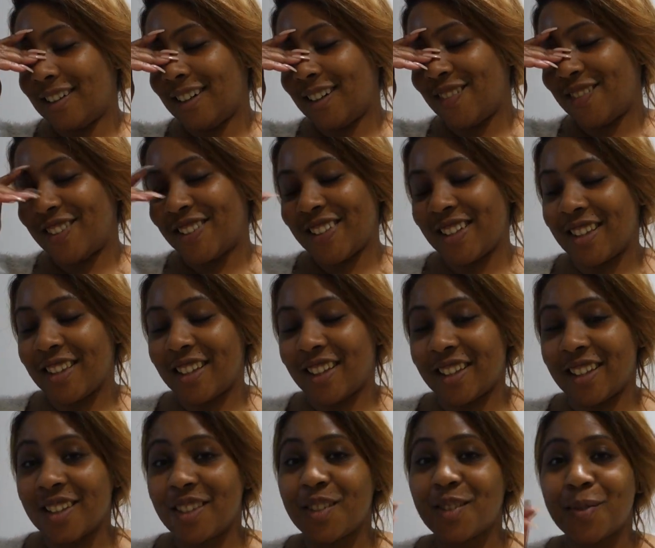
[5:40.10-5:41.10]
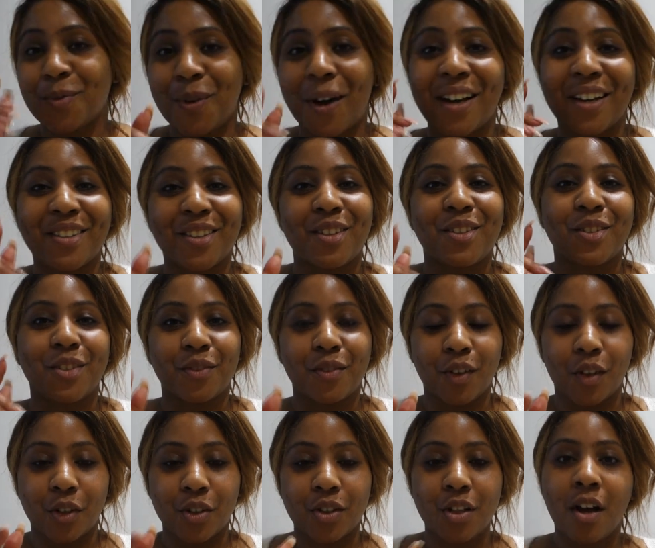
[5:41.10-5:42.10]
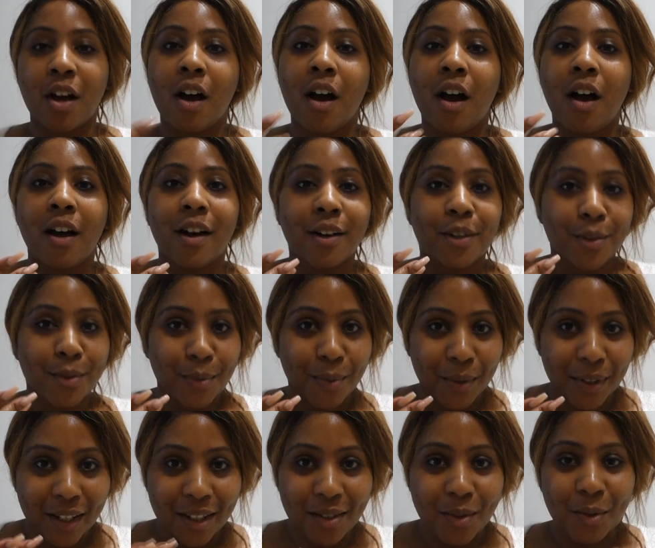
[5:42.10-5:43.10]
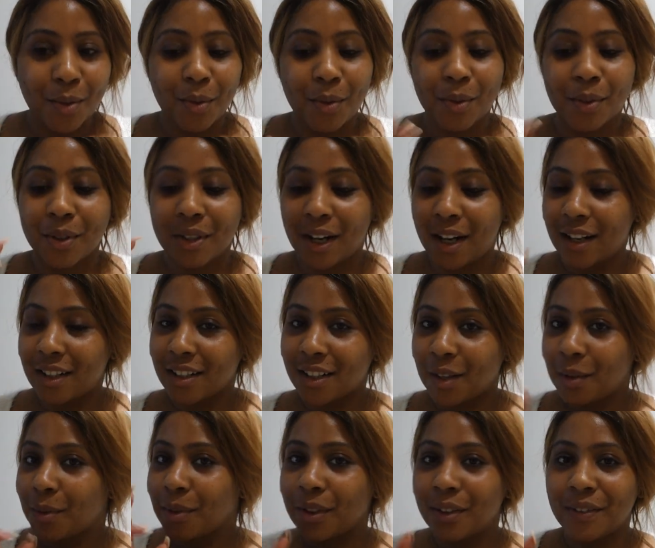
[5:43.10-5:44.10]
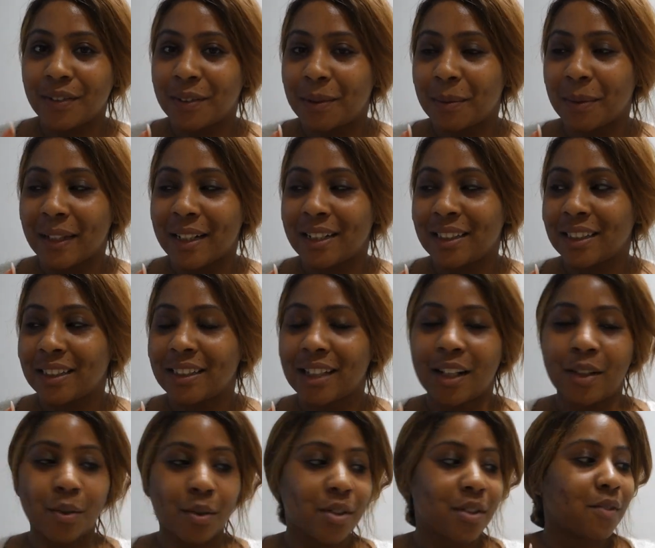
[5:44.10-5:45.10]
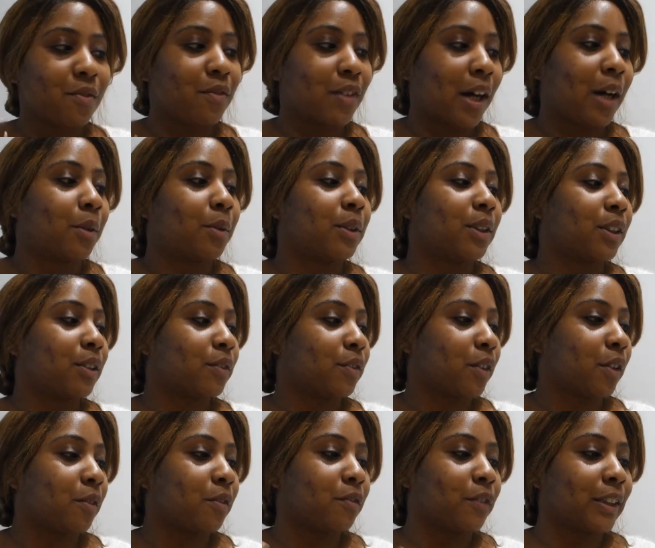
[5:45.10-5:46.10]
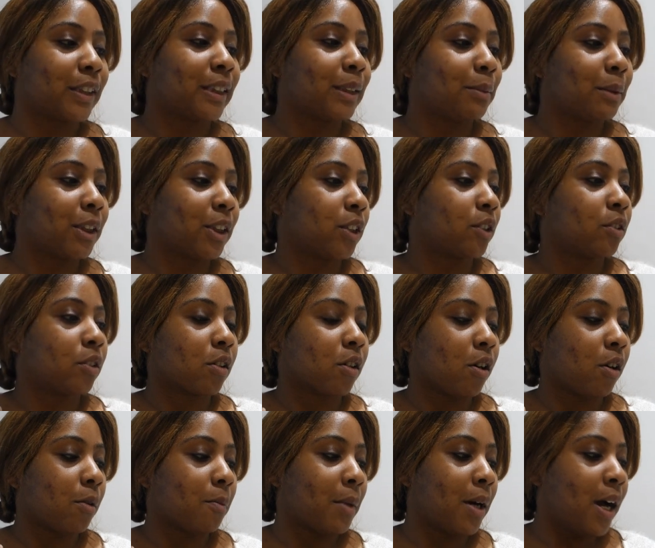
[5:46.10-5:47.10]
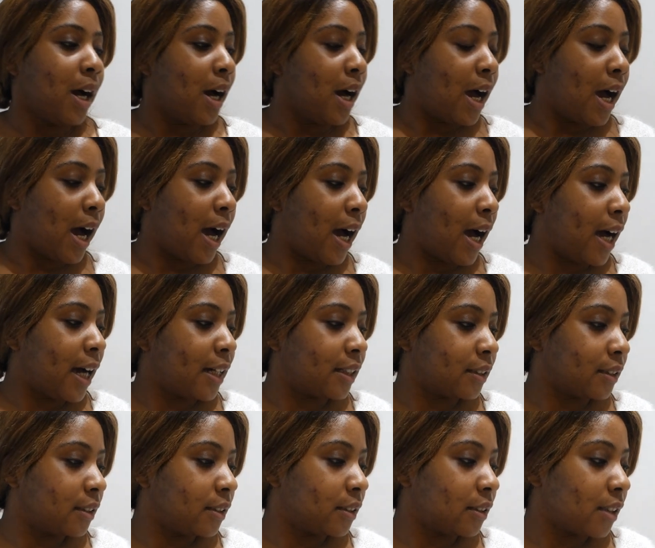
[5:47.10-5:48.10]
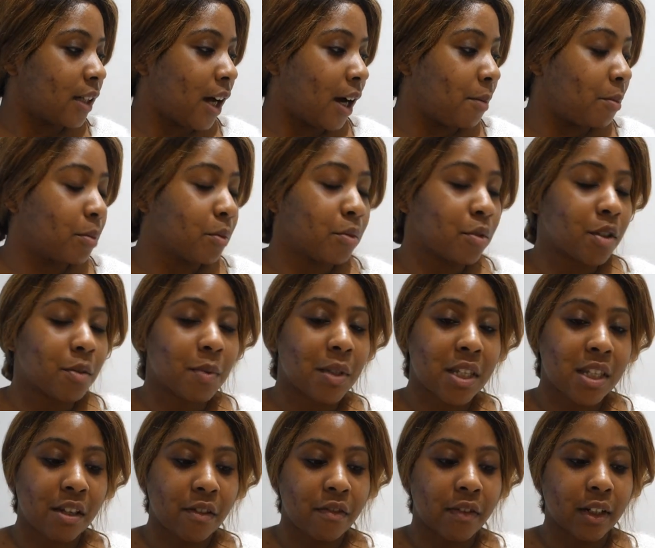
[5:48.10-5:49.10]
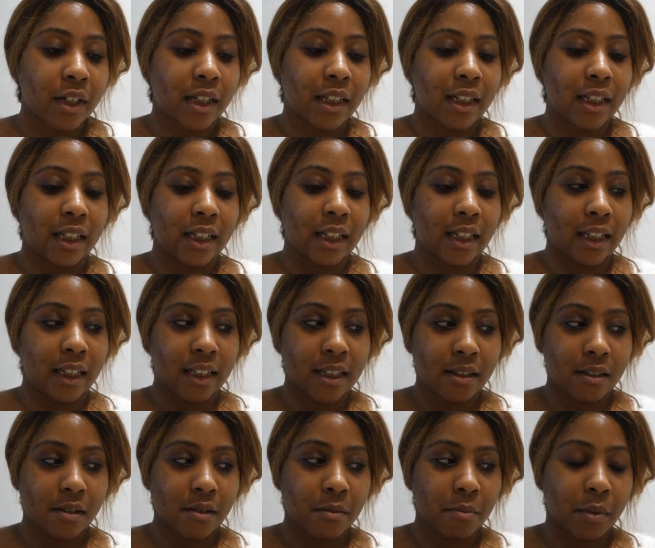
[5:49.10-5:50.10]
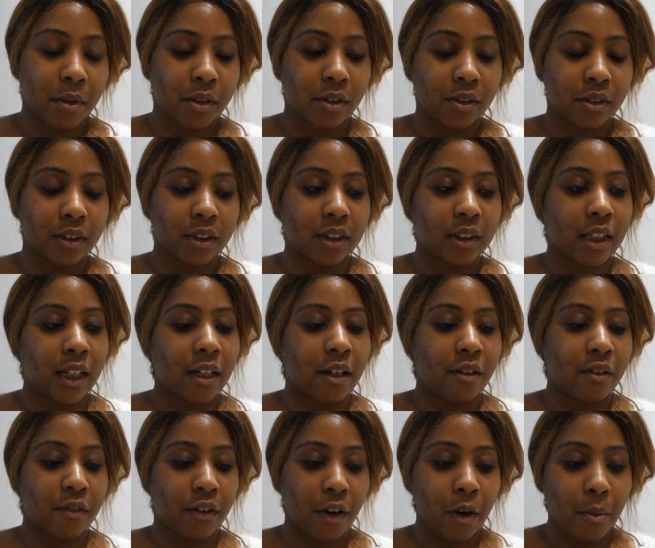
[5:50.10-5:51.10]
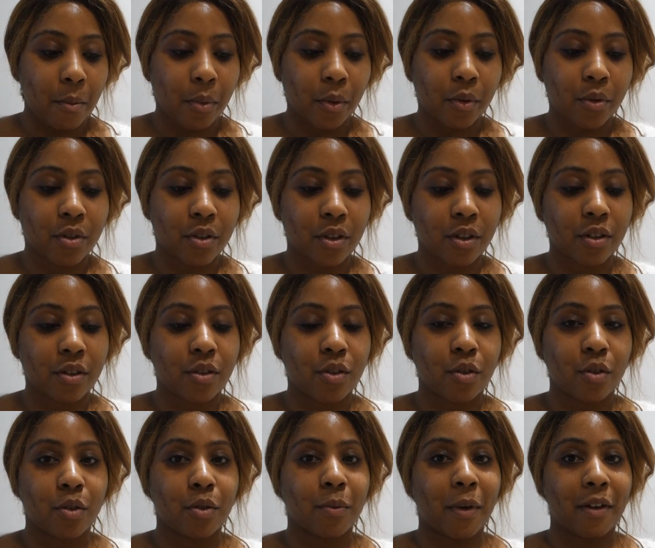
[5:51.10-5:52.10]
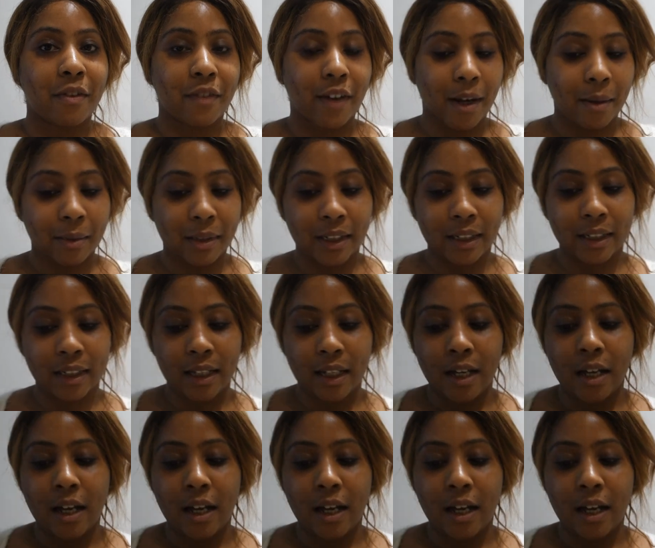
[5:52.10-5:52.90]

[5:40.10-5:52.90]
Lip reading: I'm doing that thing. This is why I don't do vlogs. Because when I talk, I go all over the place. I ordered some flowers from funkypigeon.com. And I bought specifically lilies because they are very important to my family